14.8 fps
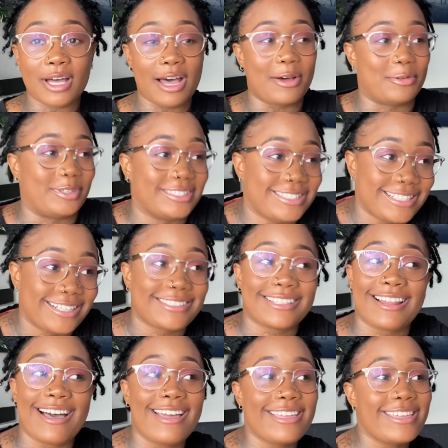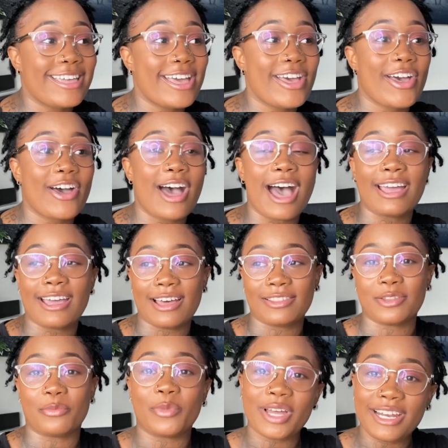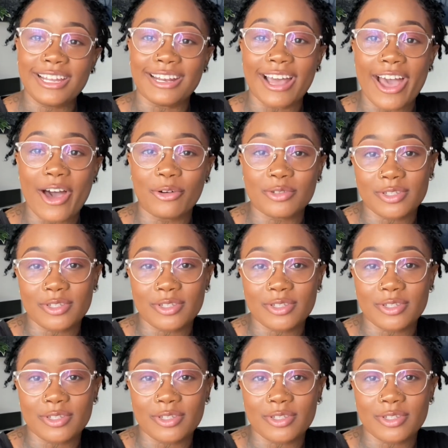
I was just like, yeah, I got the money now.